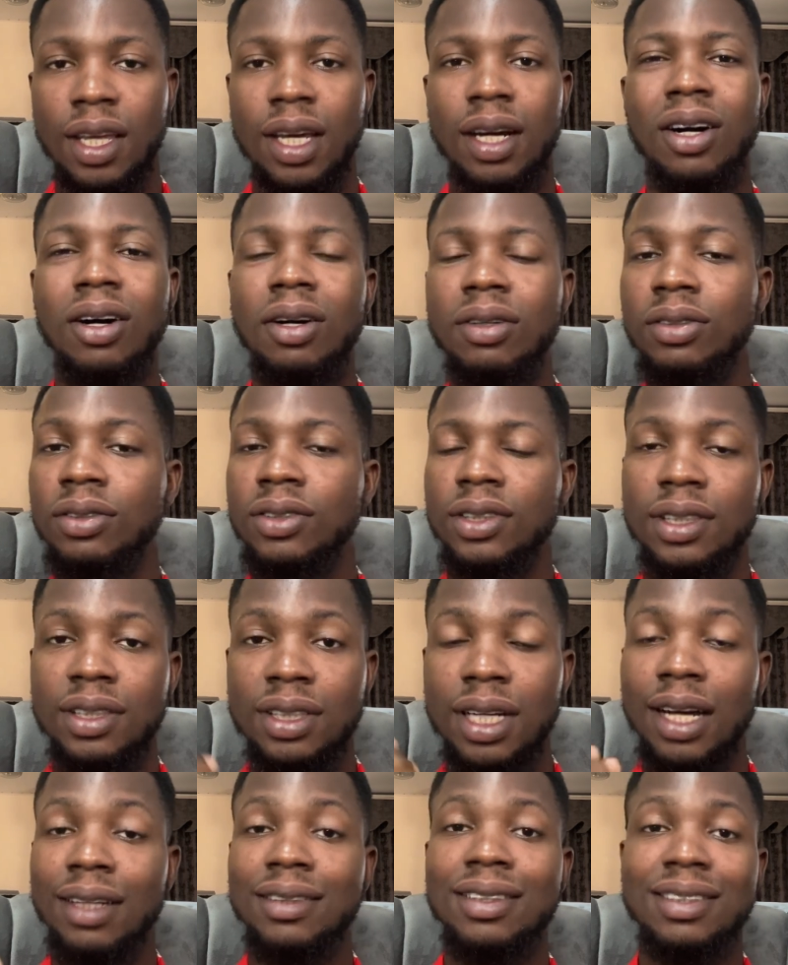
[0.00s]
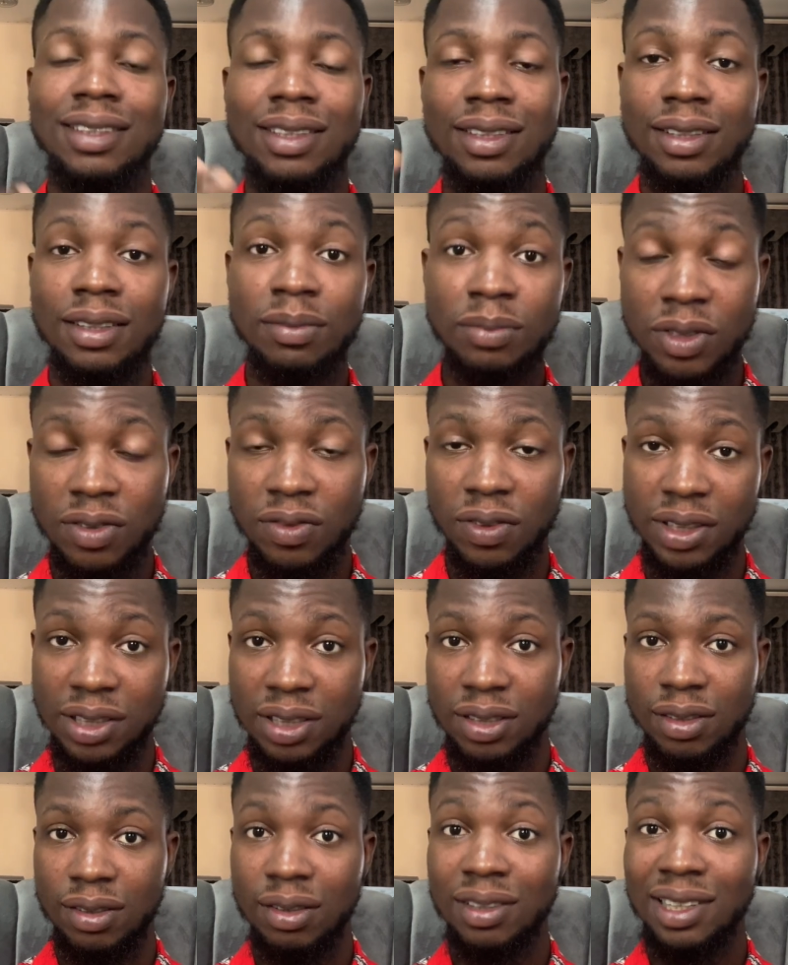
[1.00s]
All those things that you see in the
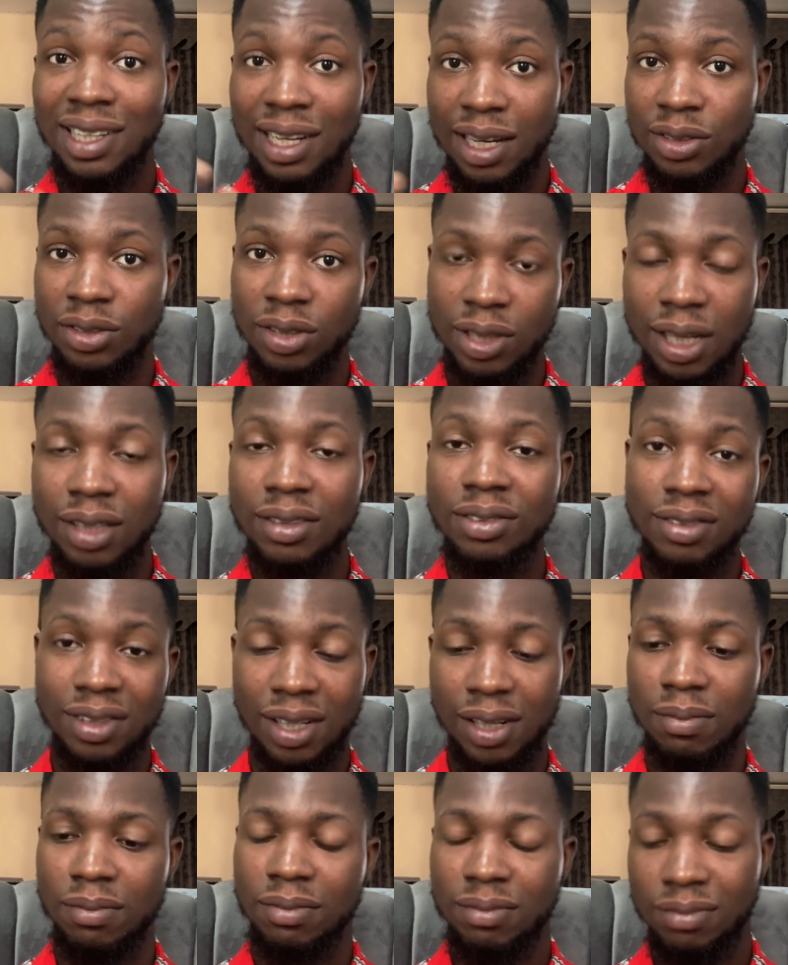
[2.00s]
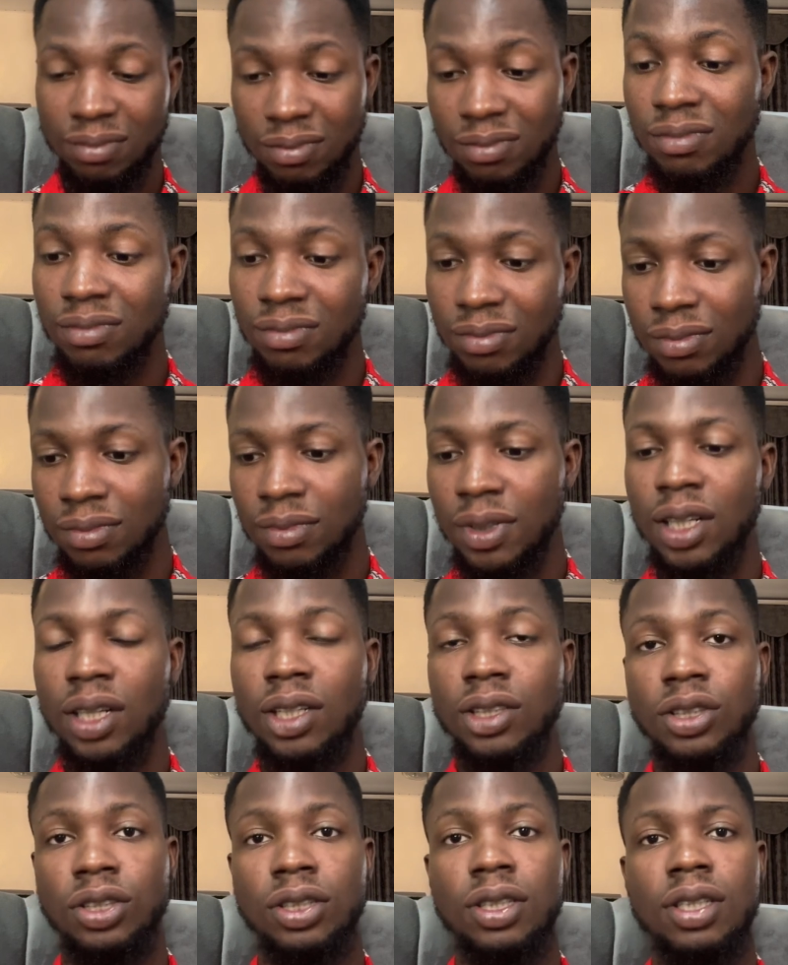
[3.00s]
movies, yes, you can do them.
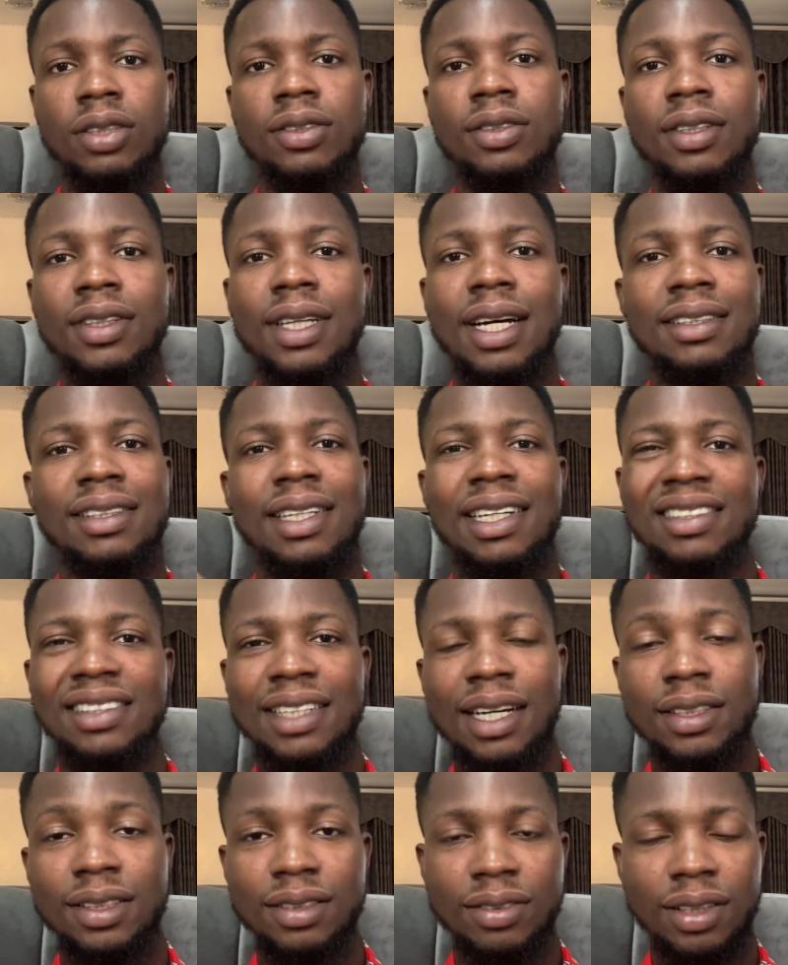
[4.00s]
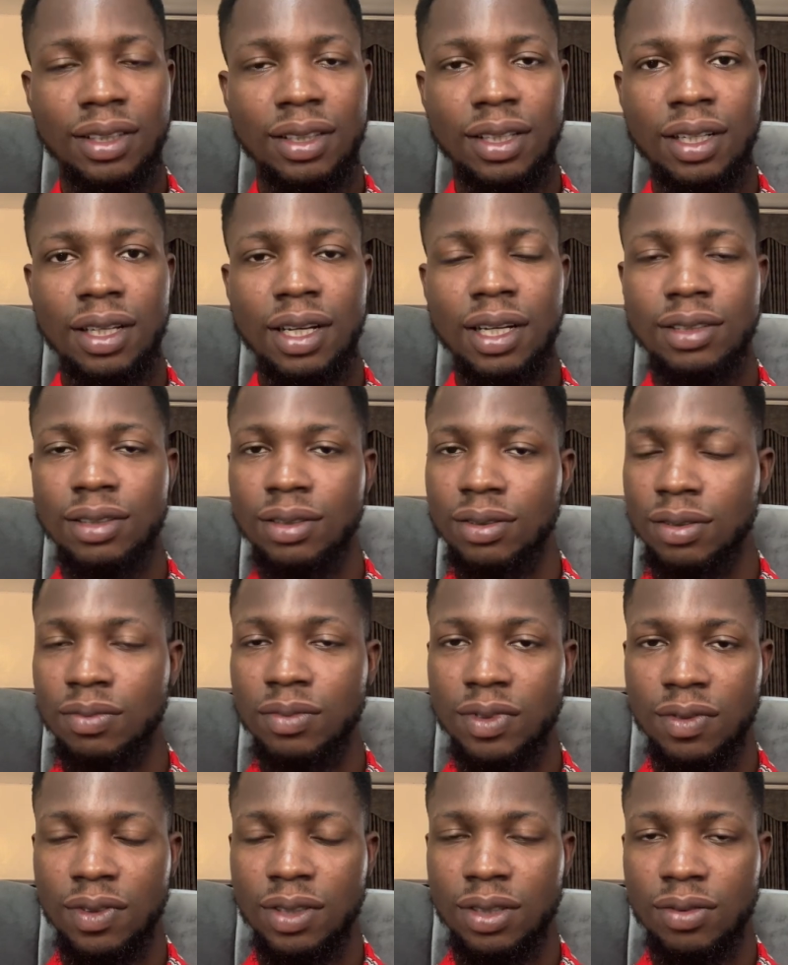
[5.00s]
Just not as exaggerated as those
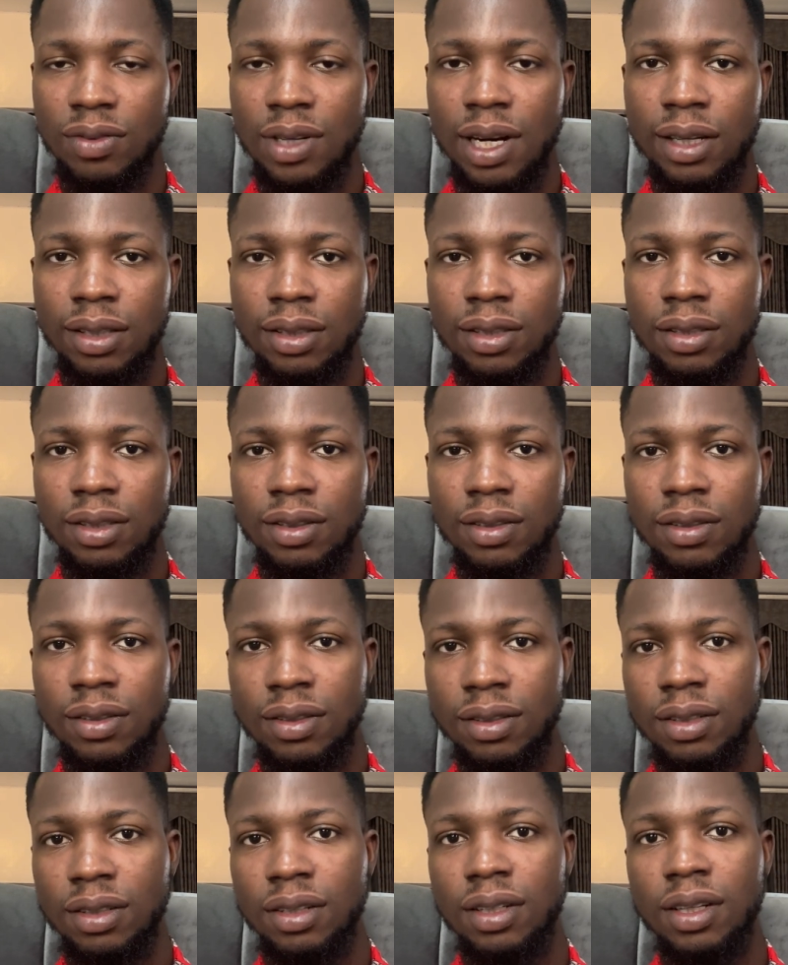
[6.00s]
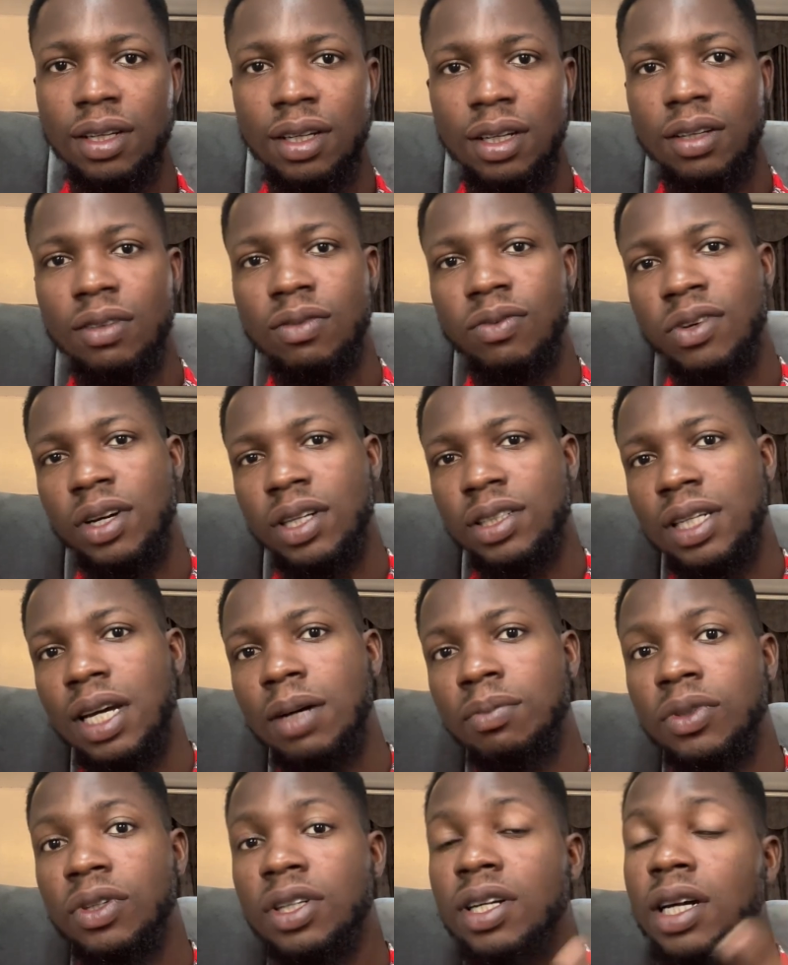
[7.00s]
movies, right? For
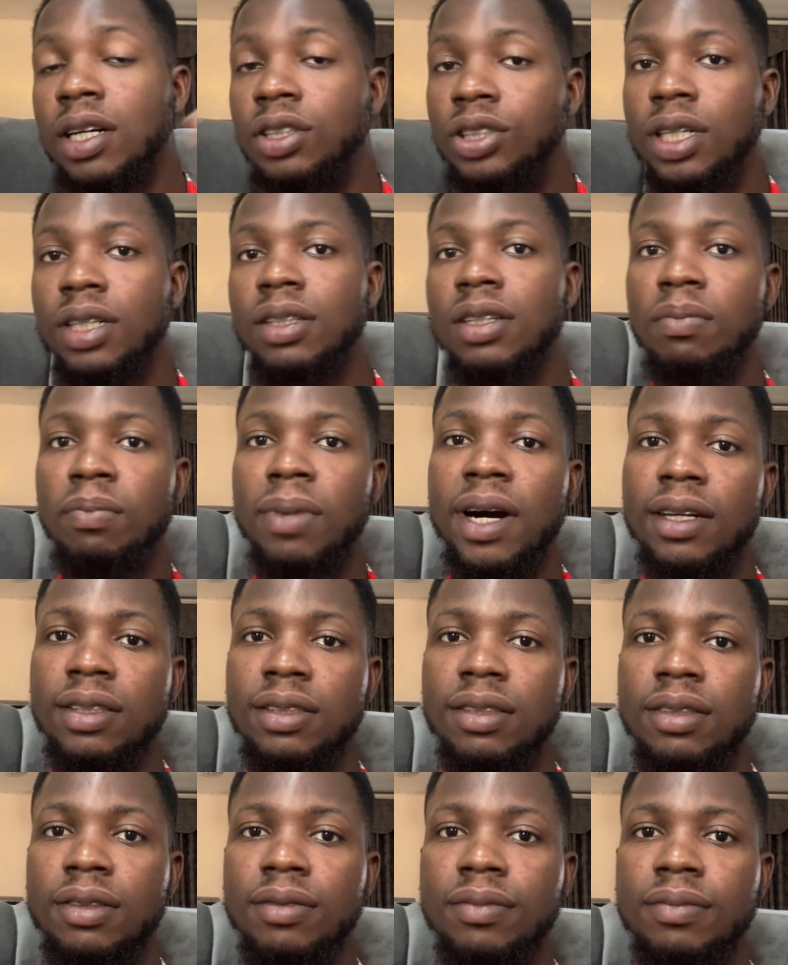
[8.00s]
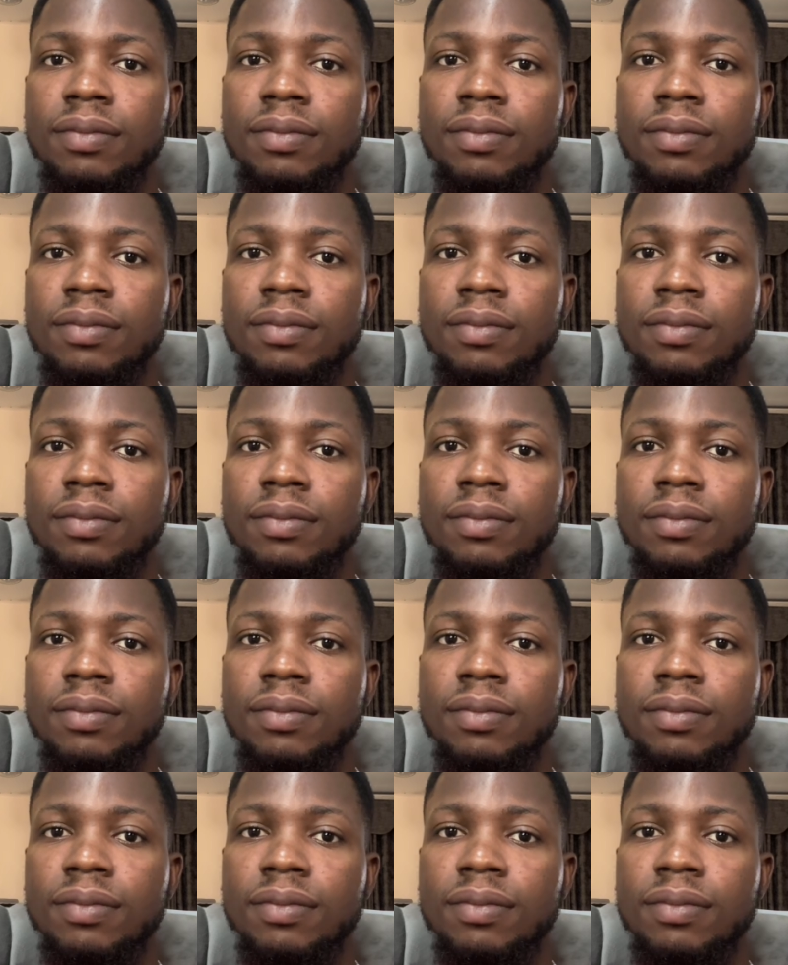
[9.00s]
example, you can change the past.